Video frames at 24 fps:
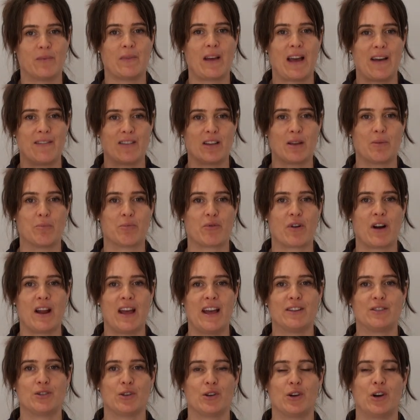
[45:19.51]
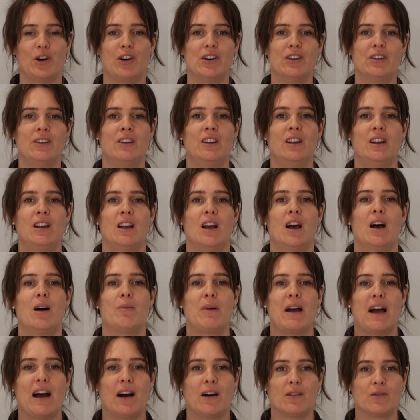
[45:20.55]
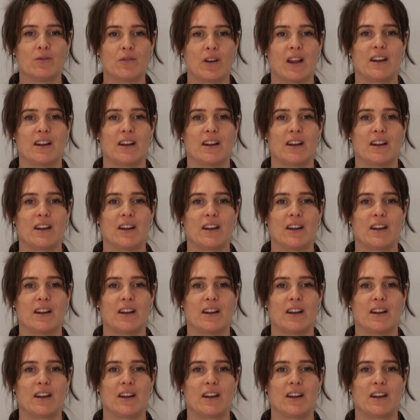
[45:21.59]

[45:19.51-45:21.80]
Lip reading: having a prayer to God about